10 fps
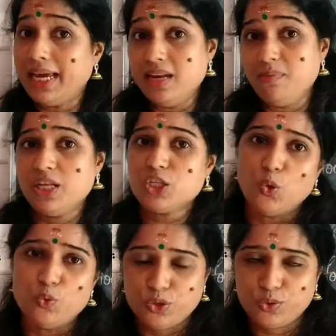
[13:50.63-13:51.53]
enemies
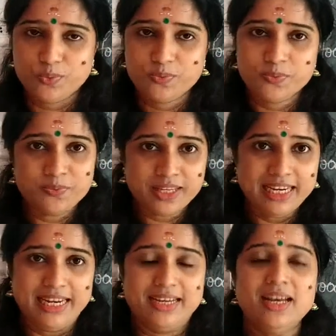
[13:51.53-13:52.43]
also.
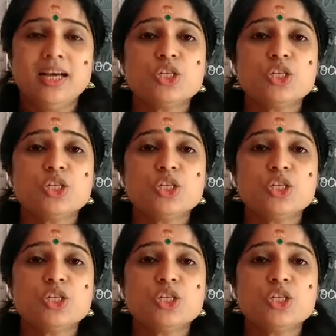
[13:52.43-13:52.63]
Clear?